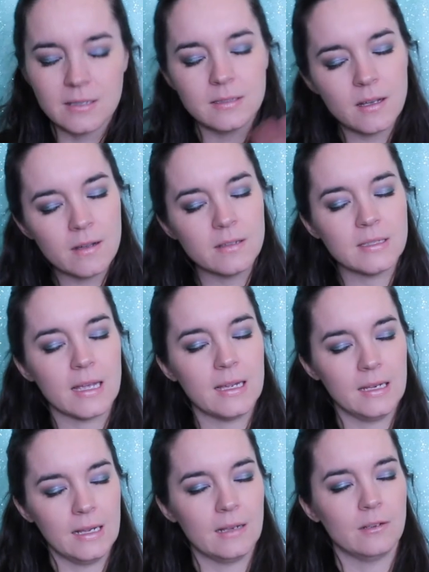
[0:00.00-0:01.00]
Songs I
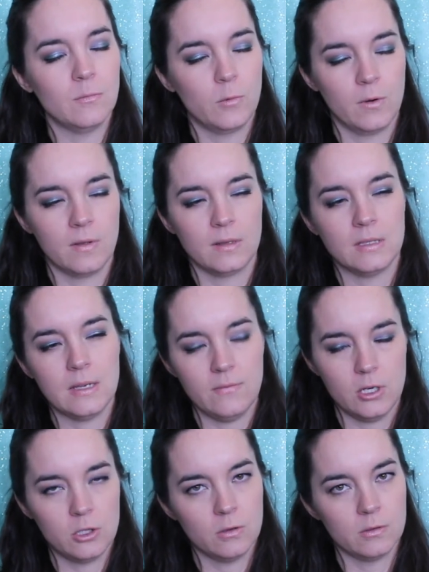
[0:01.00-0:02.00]
can handle more than
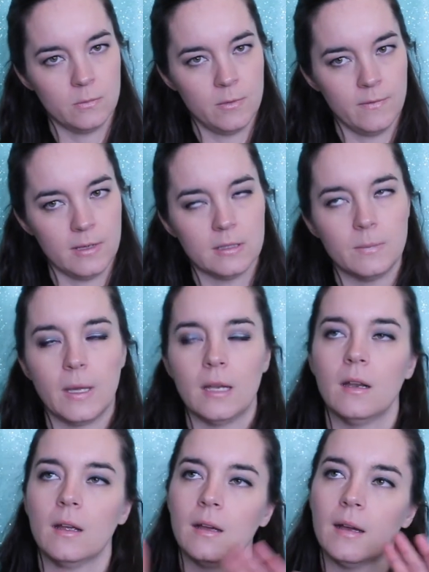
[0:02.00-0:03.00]
TV shows or movies,
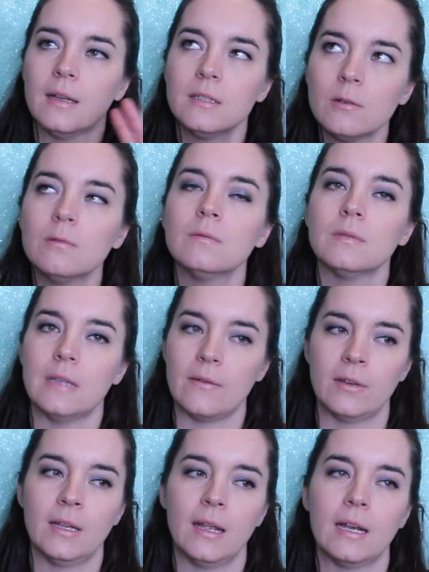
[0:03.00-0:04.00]
but I don't
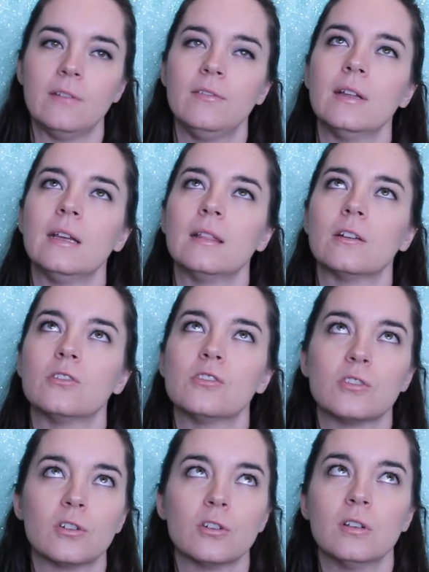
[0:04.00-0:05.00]
love it. And I feel like there are
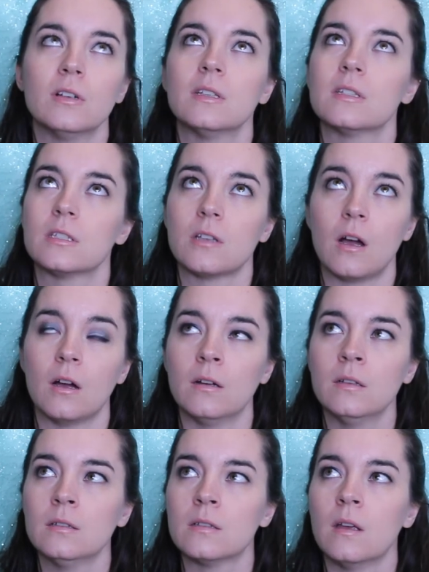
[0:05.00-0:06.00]
certain
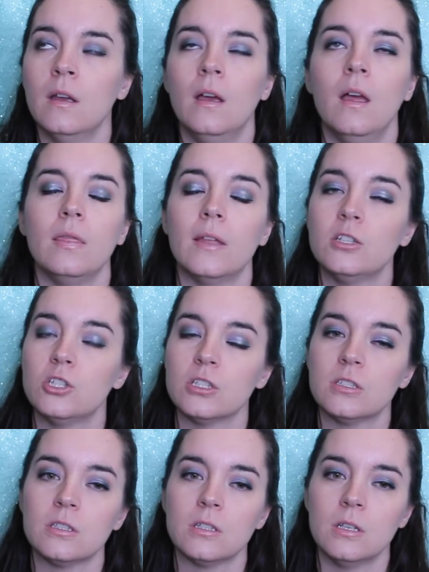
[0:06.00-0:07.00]
songs that
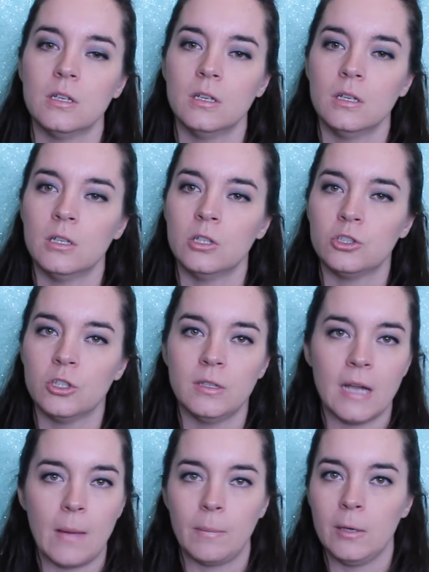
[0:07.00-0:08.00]
just should
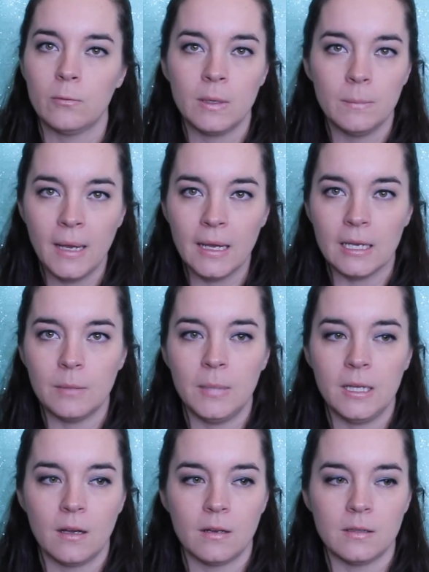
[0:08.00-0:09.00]
not be remade
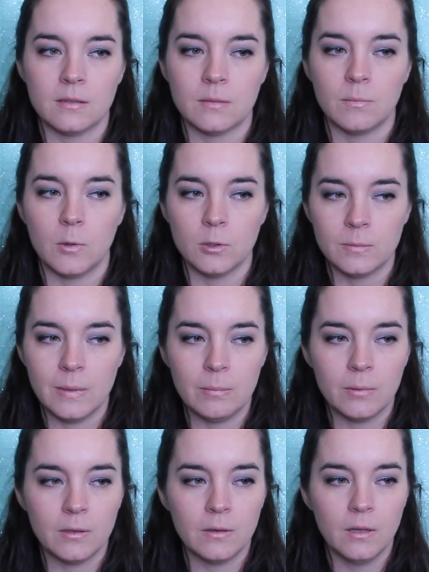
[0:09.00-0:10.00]
because most
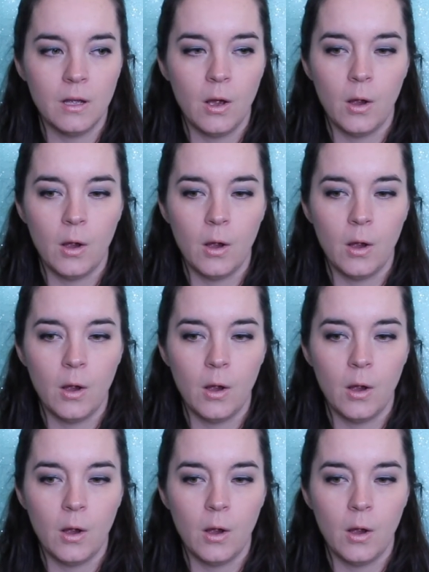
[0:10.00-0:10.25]
people